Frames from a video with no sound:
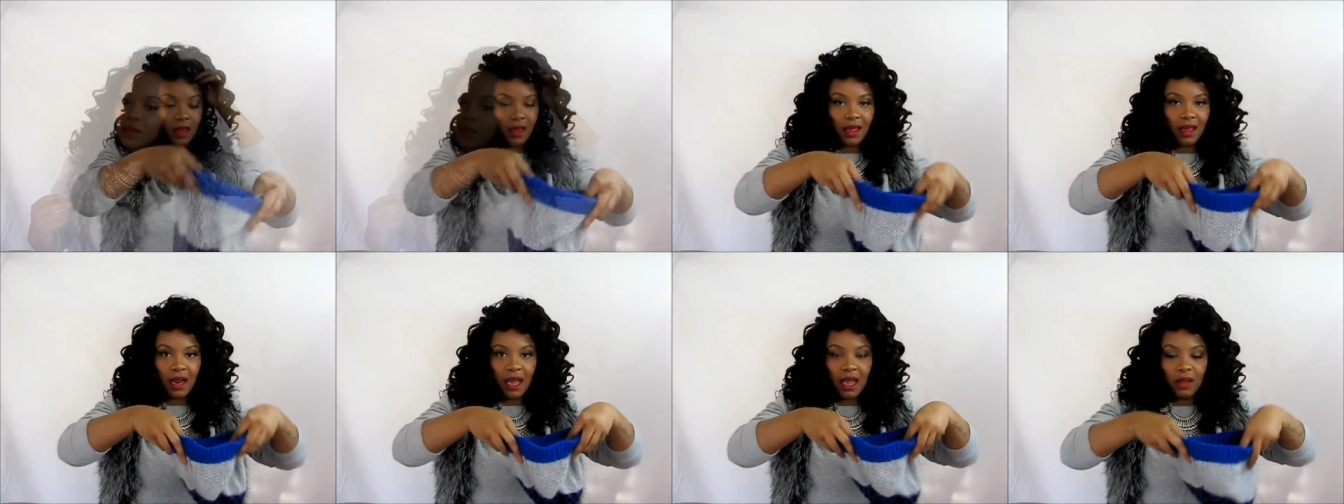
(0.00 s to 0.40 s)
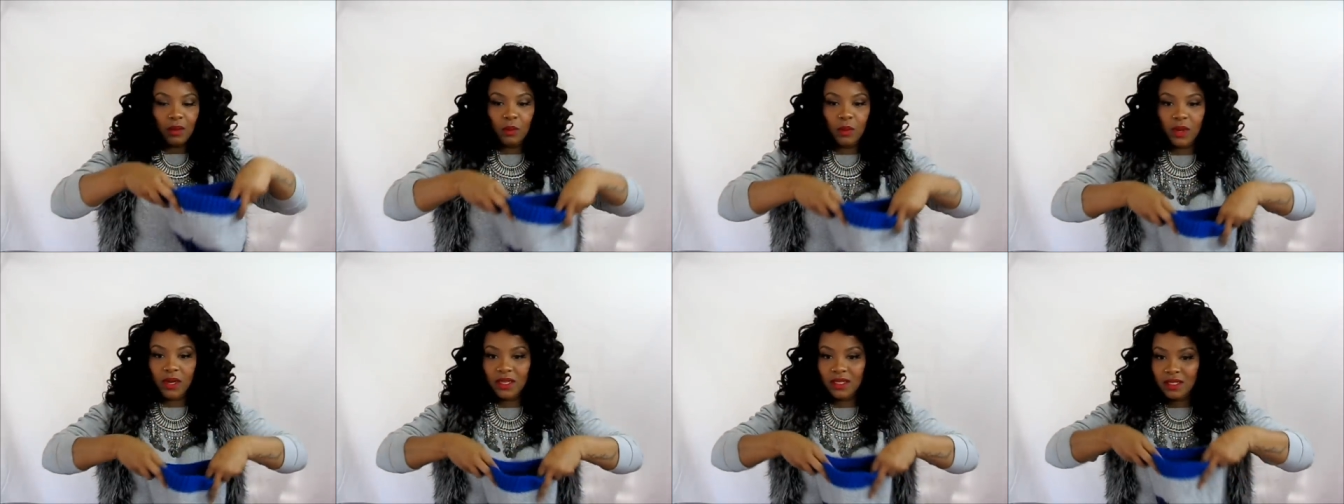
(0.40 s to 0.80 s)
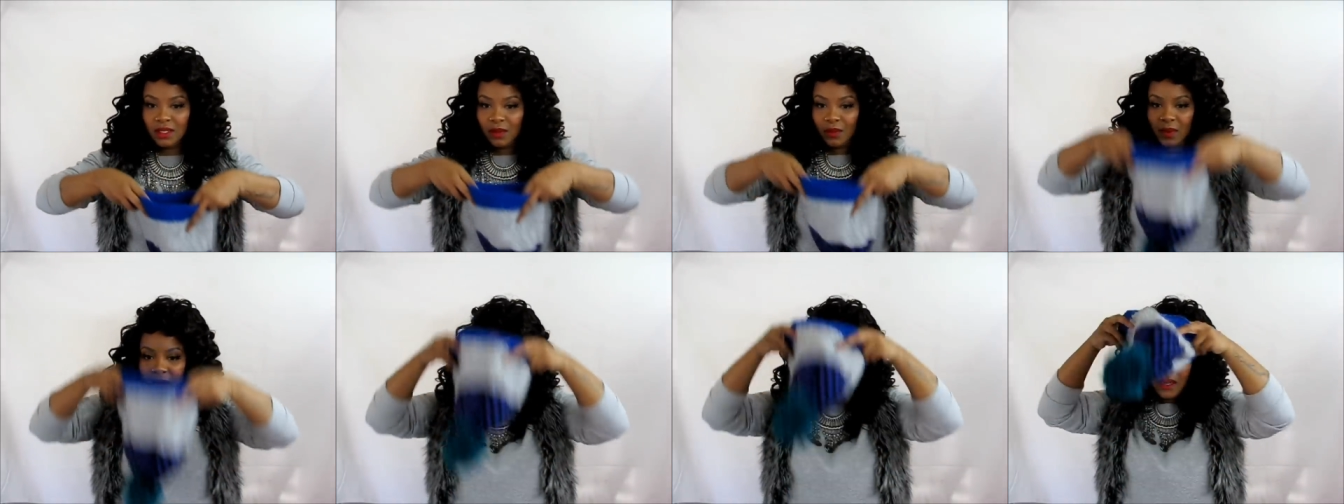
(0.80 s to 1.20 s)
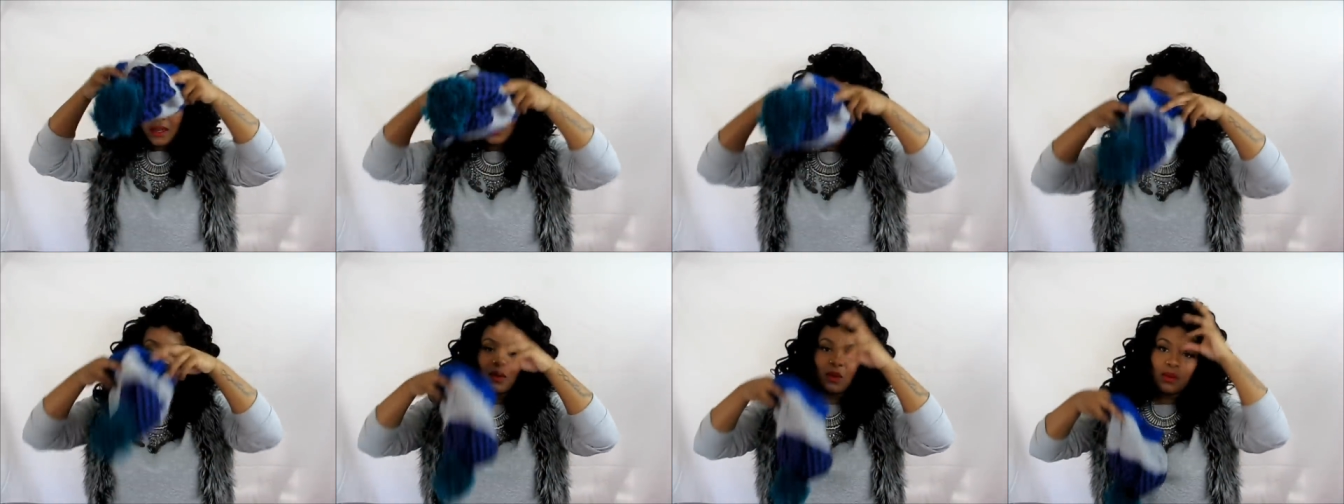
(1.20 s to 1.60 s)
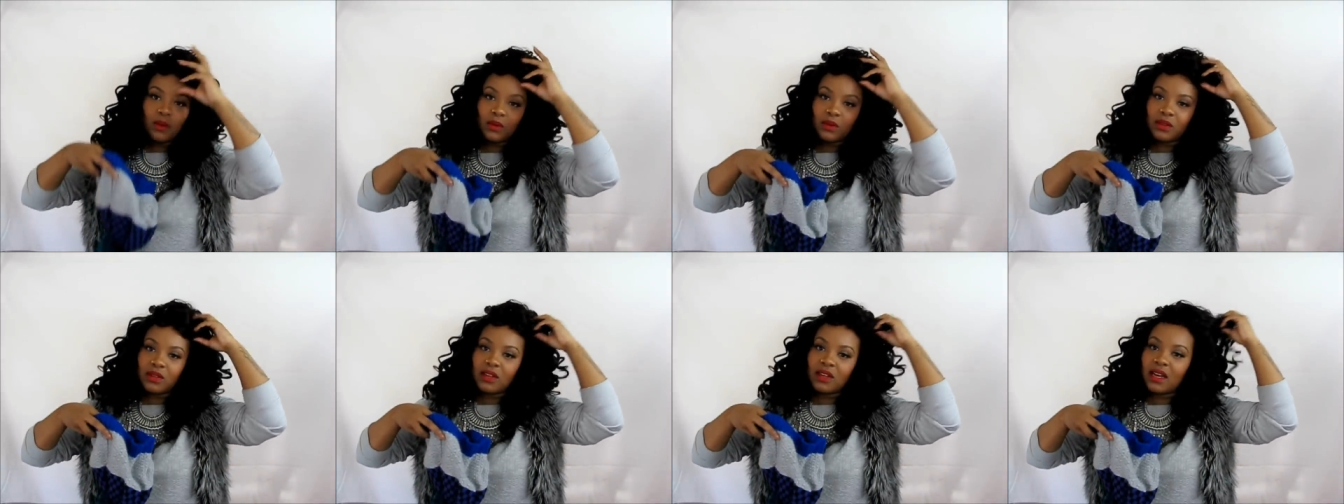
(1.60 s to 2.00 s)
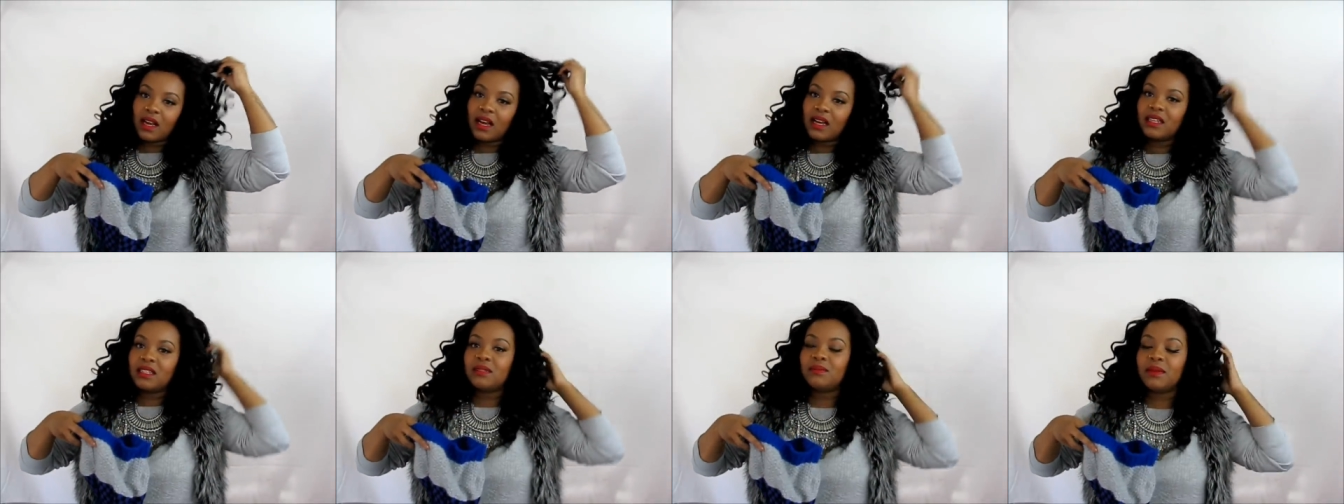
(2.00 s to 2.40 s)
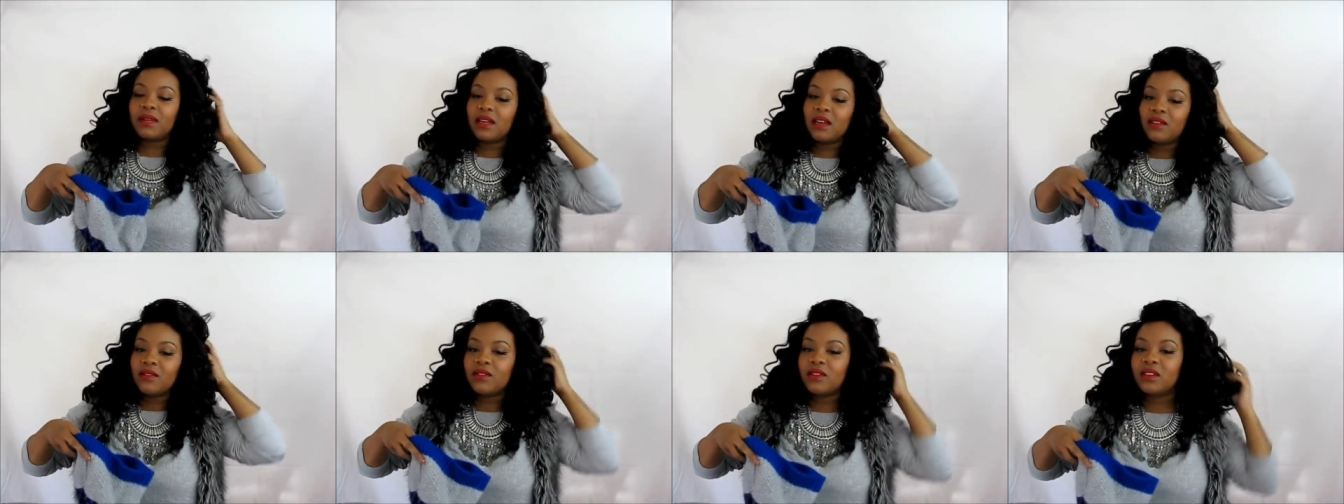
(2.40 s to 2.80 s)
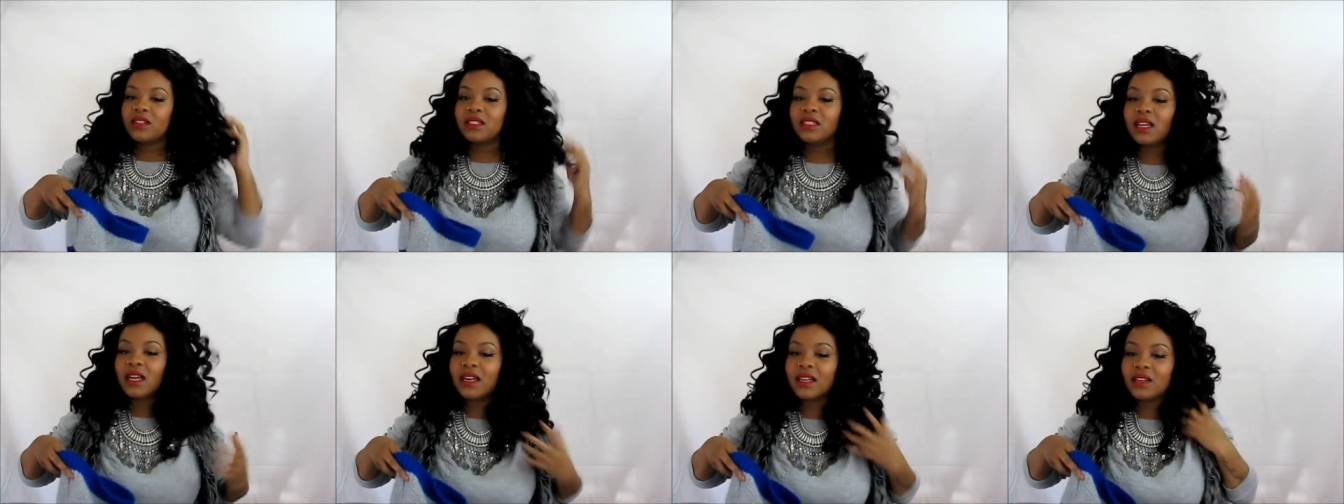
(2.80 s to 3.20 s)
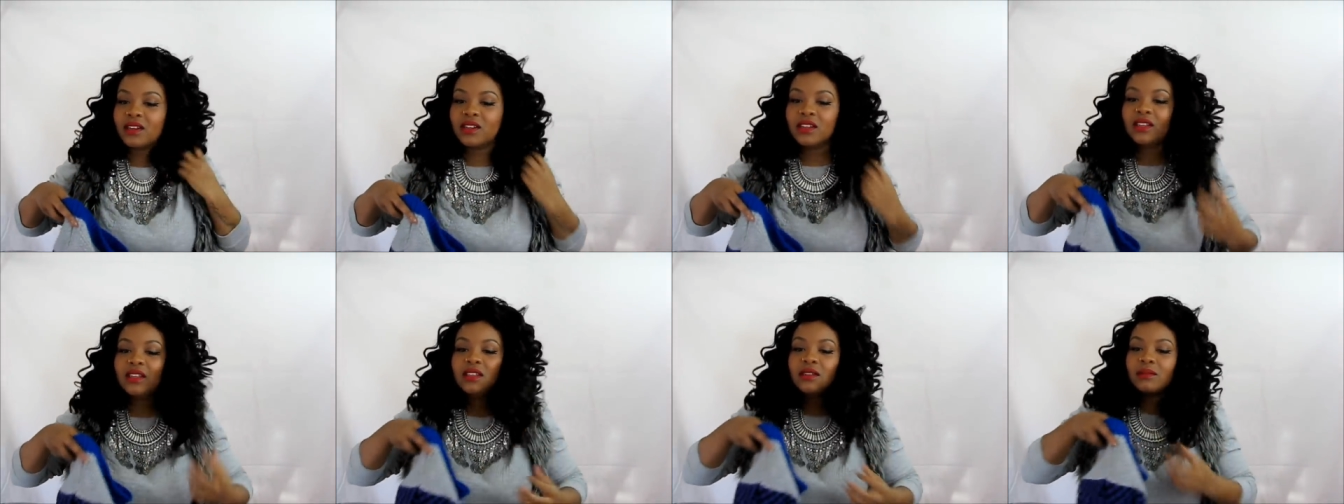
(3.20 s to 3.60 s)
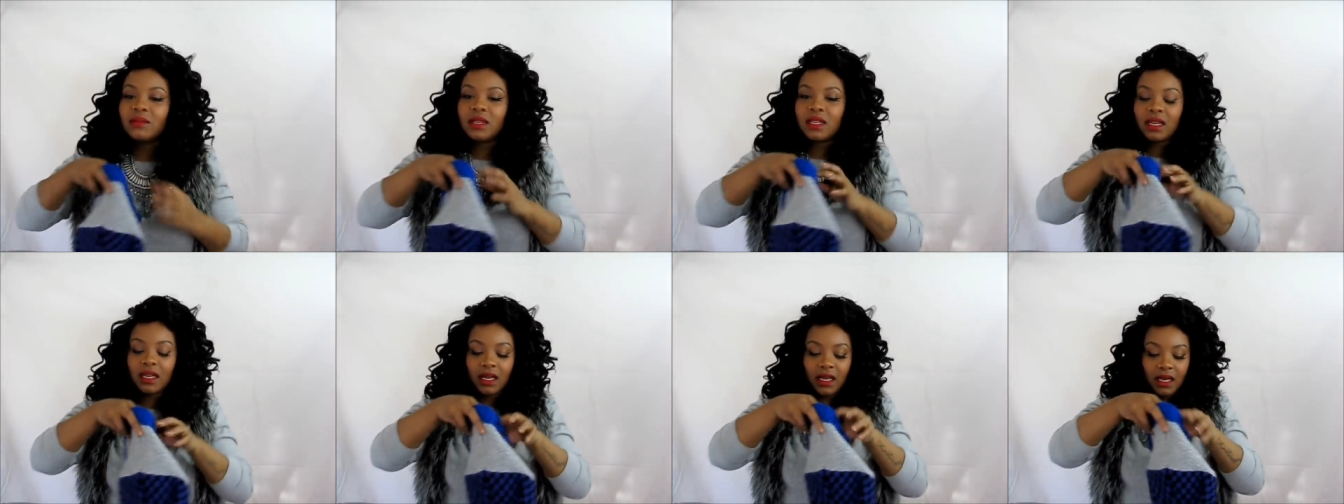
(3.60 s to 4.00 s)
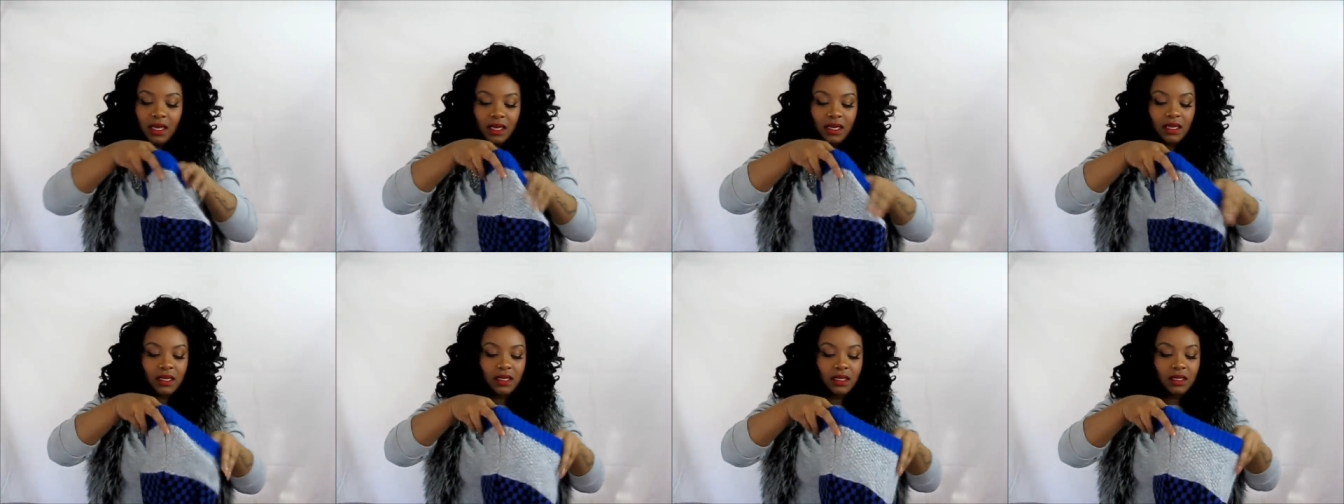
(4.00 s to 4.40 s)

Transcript: and I wanted to wear gold, you guys, but of course I couldn't because